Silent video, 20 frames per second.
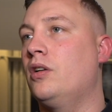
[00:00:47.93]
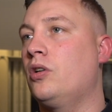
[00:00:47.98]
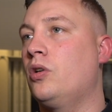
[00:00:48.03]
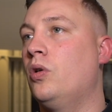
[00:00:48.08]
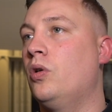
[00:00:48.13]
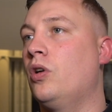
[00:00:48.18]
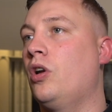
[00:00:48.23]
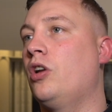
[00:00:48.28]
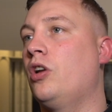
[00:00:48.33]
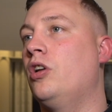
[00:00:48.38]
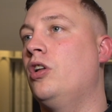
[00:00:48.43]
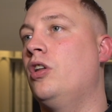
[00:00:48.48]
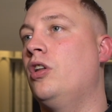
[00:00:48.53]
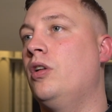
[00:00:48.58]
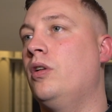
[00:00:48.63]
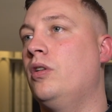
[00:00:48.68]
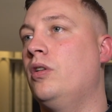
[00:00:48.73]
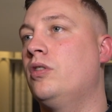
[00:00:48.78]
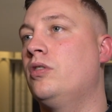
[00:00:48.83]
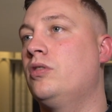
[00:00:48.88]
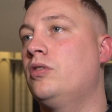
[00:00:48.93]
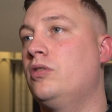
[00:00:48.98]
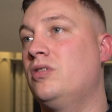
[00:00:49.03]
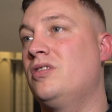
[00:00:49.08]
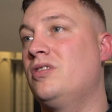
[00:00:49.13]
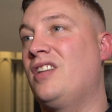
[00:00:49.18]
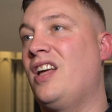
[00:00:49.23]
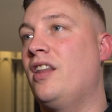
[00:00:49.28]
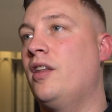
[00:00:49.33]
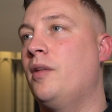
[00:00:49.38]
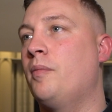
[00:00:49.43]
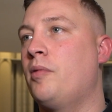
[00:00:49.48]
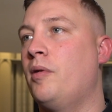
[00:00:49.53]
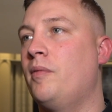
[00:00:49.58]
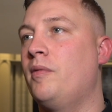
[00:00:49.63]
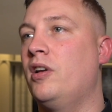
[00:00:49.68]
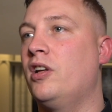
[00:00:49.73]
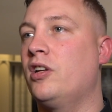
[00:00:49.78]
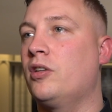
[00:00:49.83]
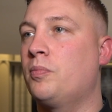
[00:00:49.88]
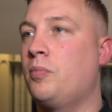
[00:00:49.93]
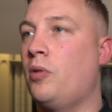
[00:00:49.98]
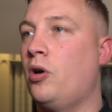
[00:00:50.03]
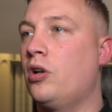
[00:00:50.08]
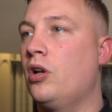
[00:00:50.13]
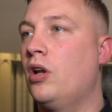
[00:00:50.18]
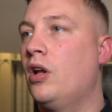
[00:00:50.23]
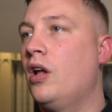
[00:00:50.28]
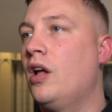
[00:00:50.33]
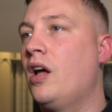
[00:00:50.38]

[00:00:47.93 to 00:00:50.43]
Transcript: going on to getting the Premier League spot.